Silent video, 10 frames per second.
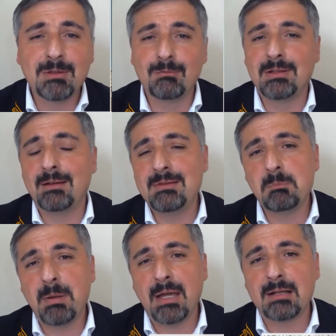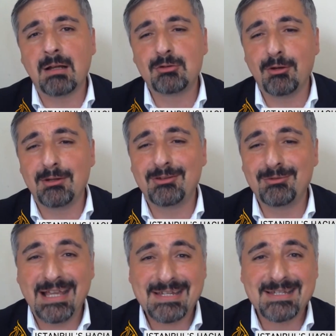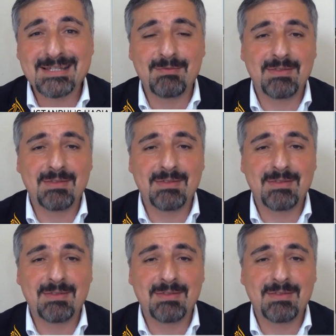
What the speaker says: it will have impact on Turkey's relations